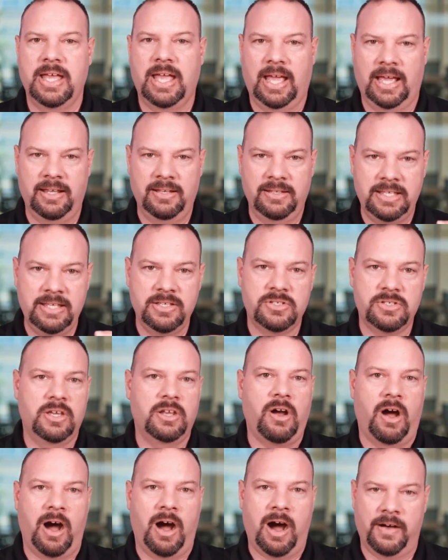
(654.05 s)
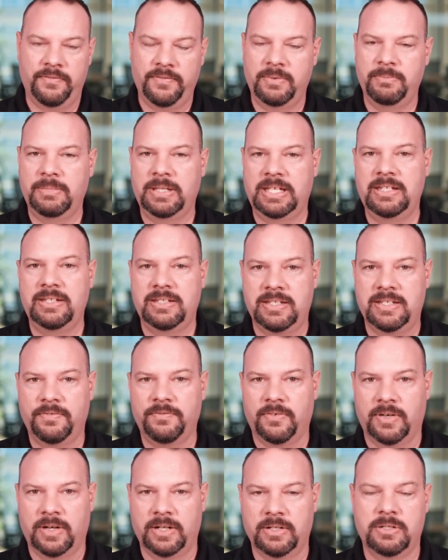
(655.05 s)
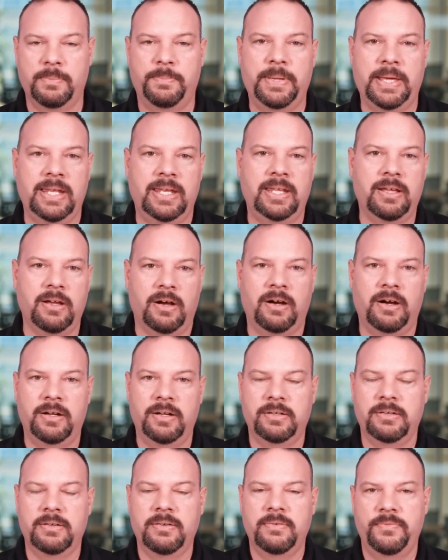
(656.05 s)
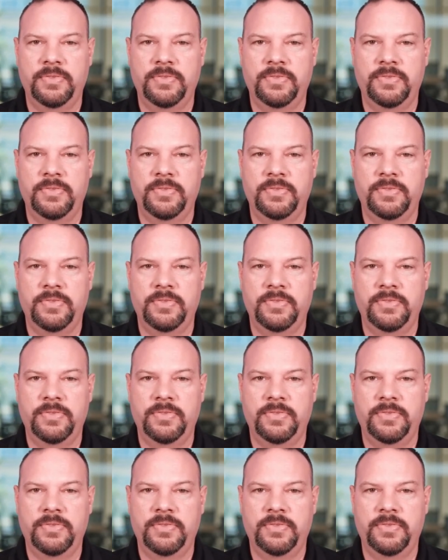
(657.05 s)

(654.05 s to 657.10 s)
And these can often be different depending on